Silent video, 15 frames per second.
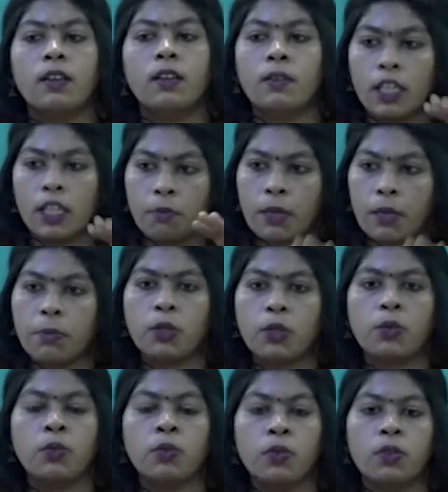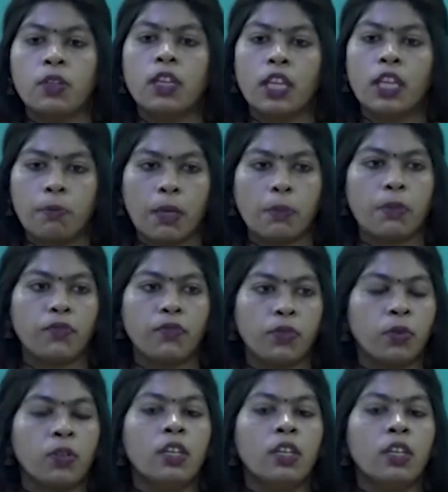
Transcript: In paper 2, in paper 4.